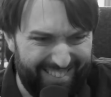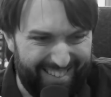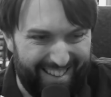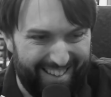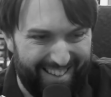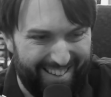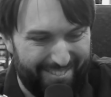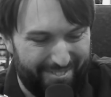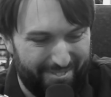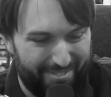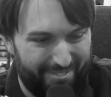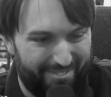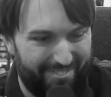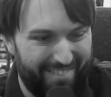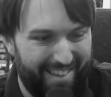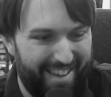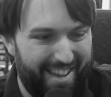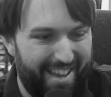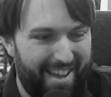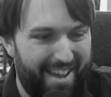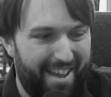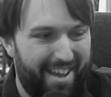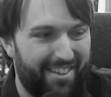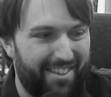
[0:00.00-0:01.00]
Um,
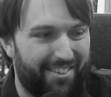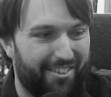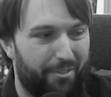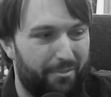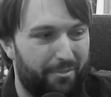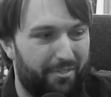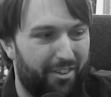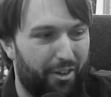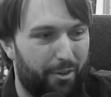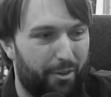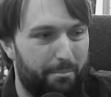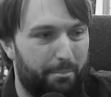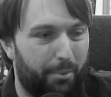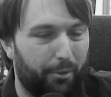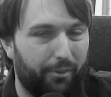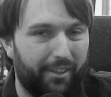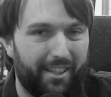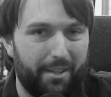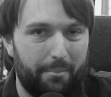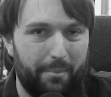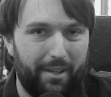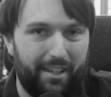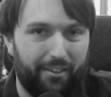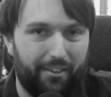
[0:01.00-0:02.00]
don't don't
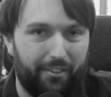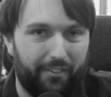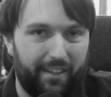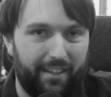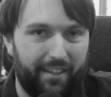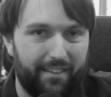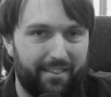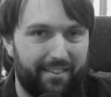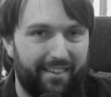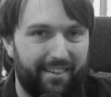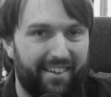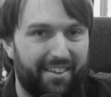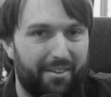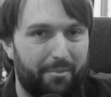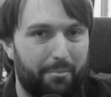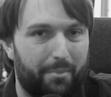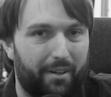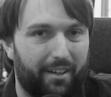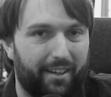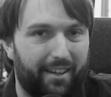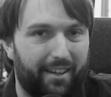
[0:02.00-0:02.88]
bully me on the internet, but